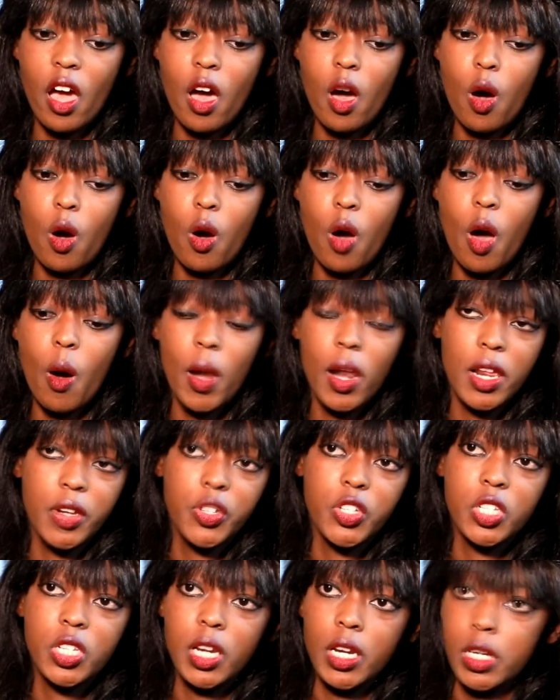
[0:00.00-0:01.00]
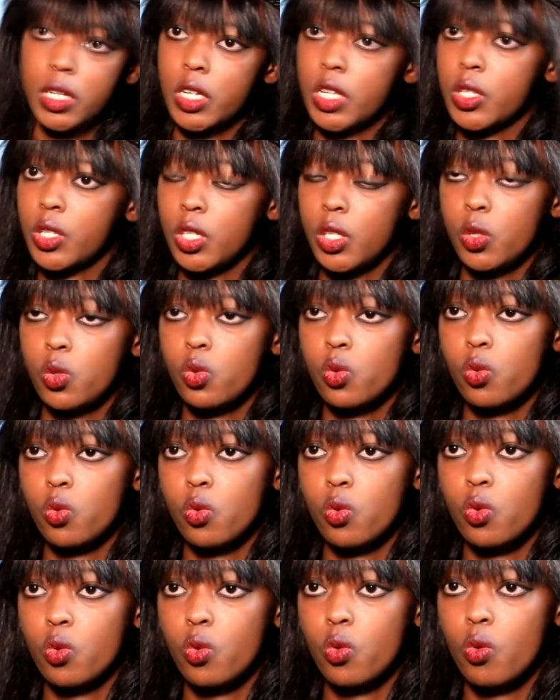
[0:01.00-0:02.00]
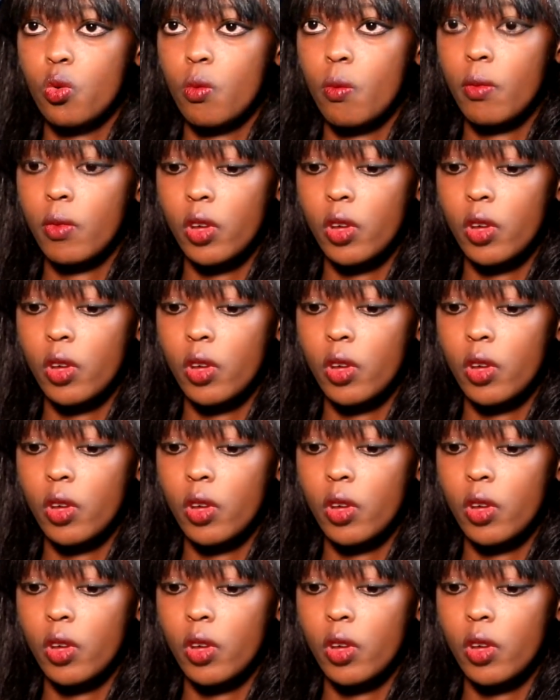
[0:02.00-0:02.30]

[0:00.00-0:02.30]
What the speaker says: our legislators need to